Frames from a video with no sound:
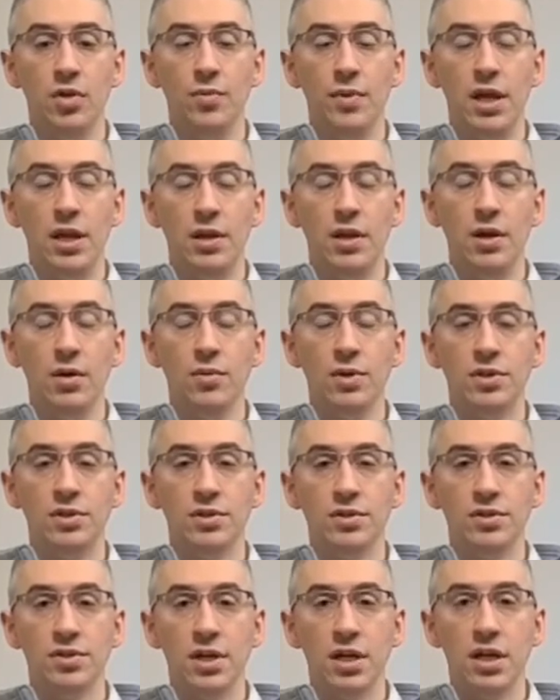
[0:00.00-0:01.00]
You may know
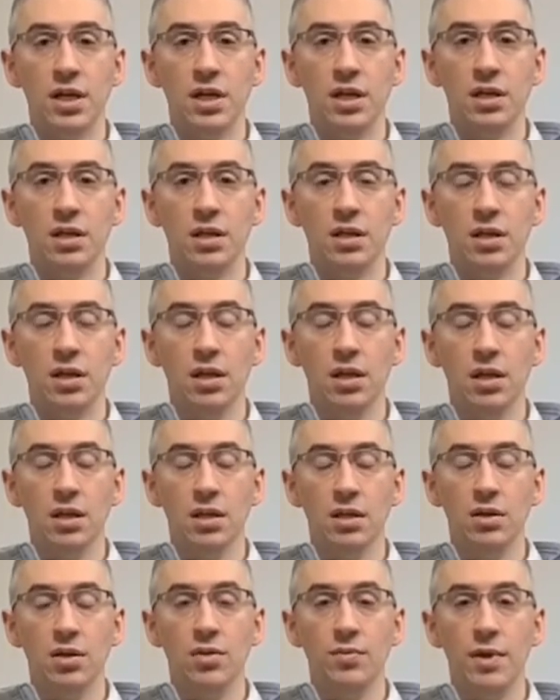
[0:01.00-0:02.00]
what you're saying,
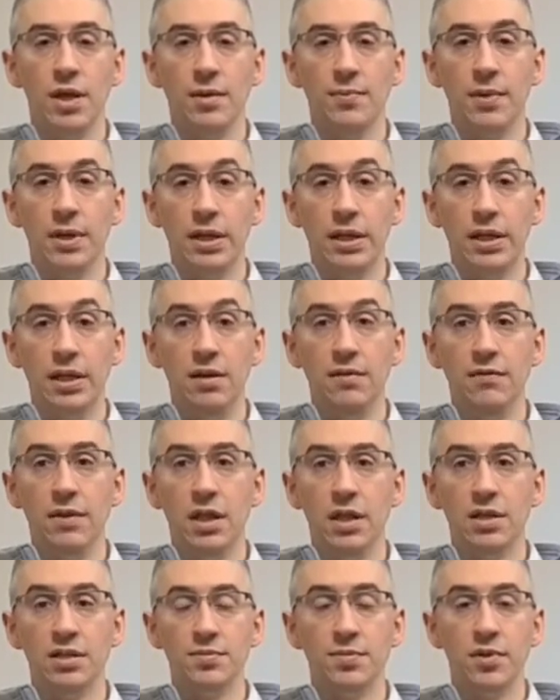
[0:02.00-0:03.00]
and you may
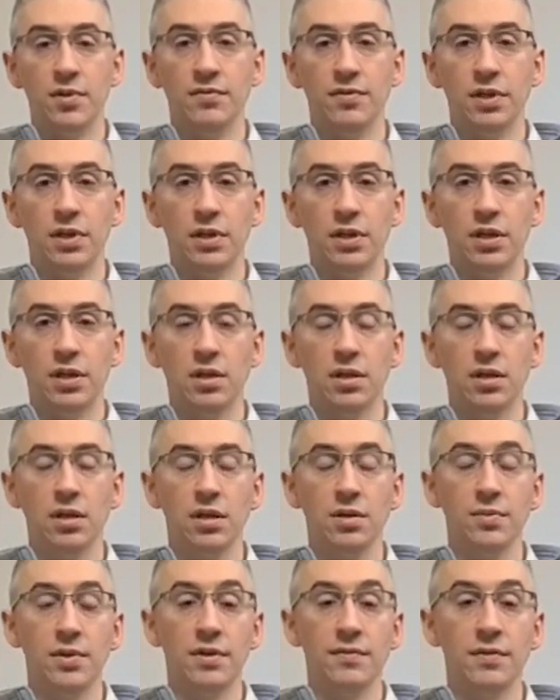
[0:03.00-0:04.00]
believe that it's perfectly
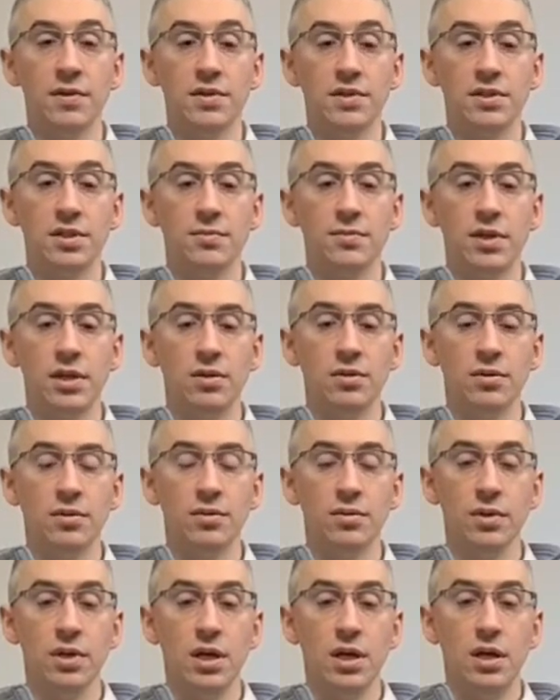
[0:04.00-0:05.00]
clear, but if there's somebody
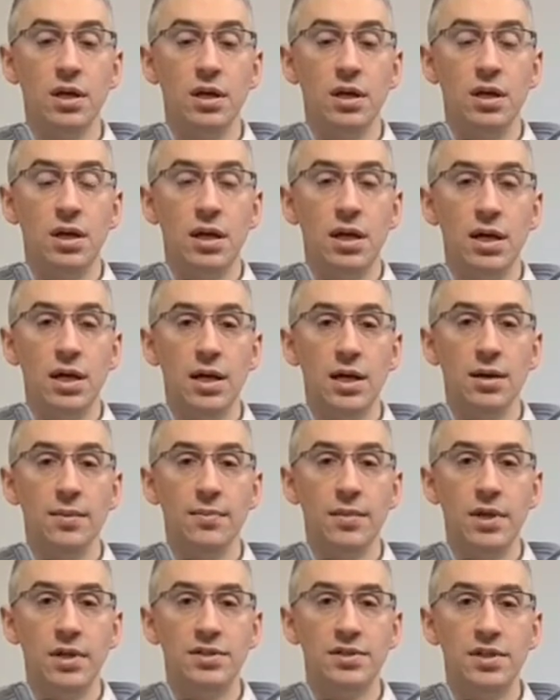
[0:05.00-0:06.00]
who
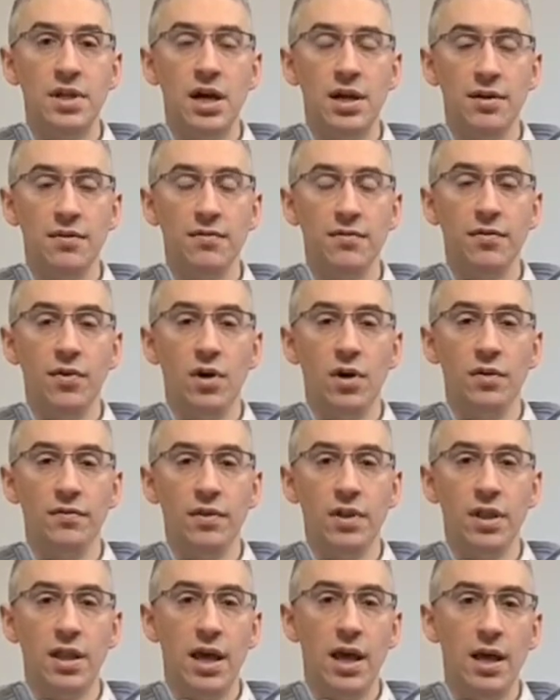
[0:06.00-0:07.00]
is not
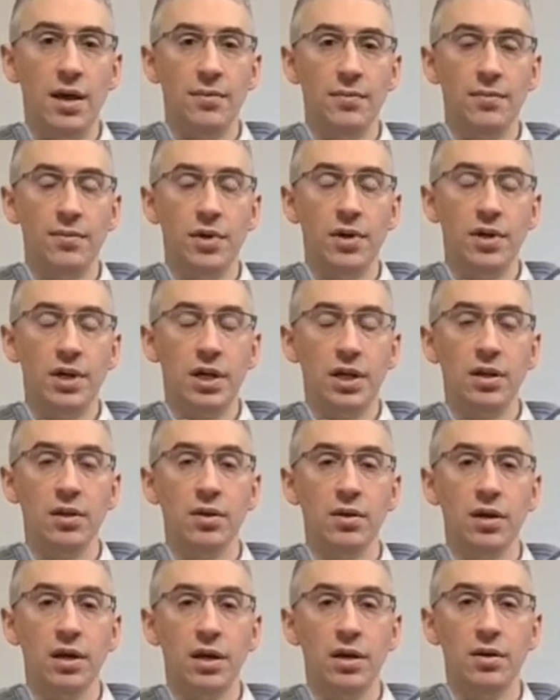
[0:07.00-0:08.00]
involved in that
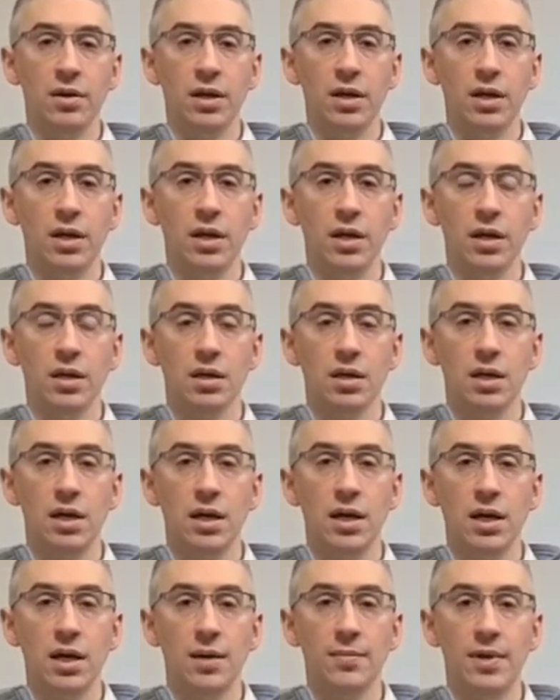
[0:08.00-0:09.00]
particular area,
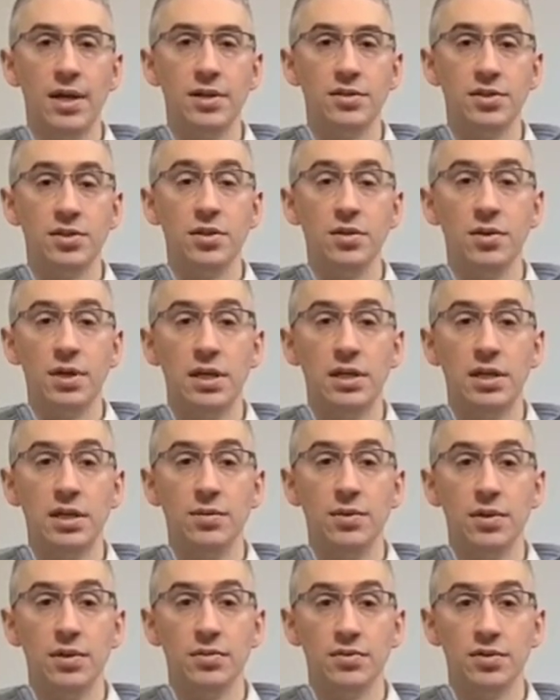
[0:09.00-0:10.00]
has no
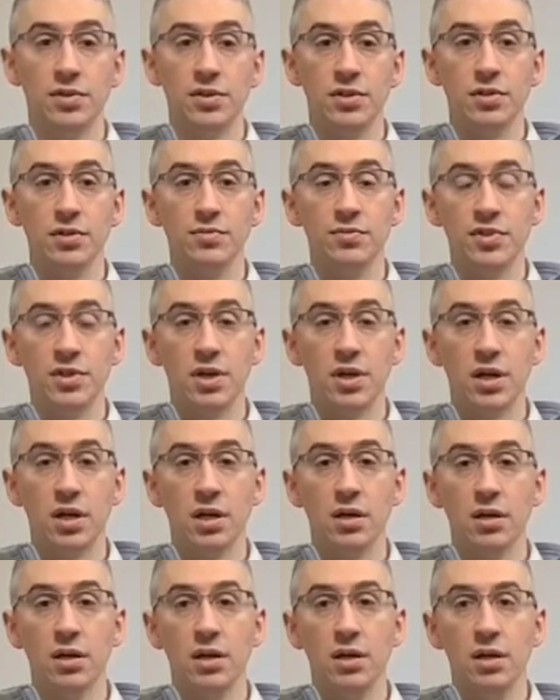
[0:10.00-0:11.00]
idea what those terms
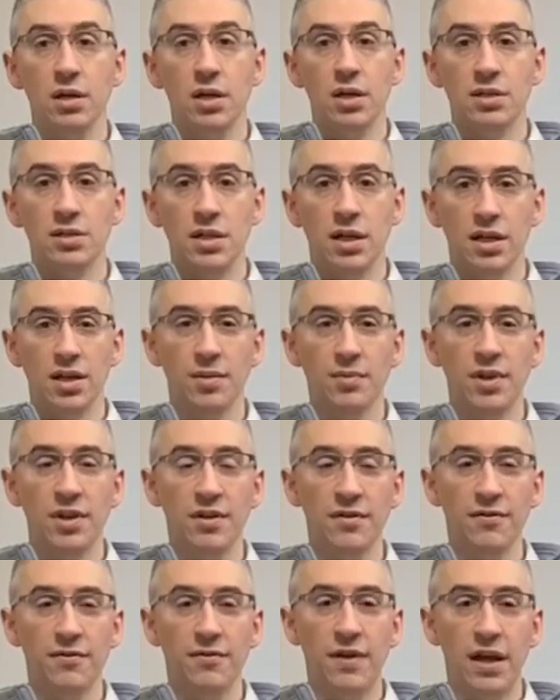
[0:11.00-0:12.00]
are, it's not going to
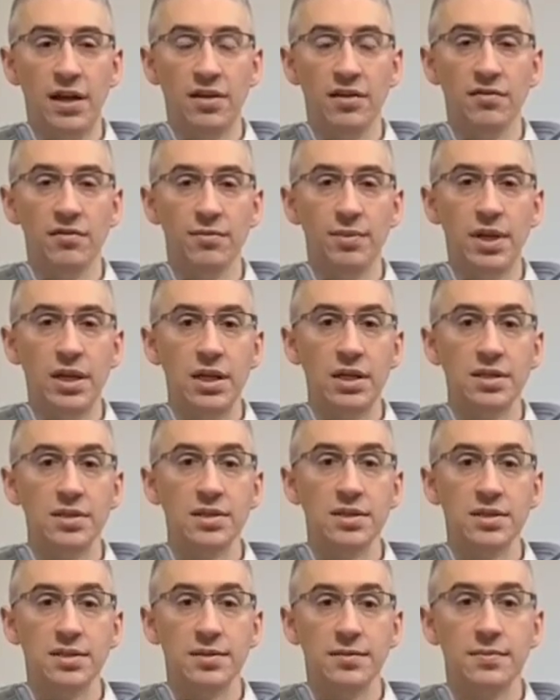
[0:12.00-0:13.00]
be an effective
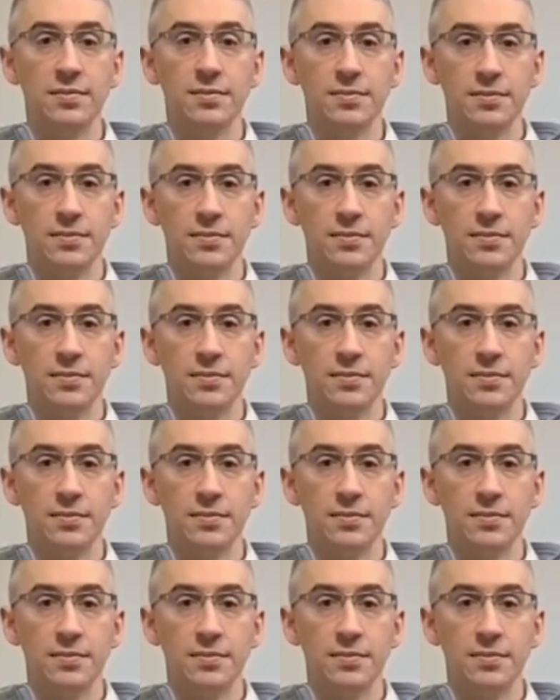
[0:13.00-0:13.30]
piece.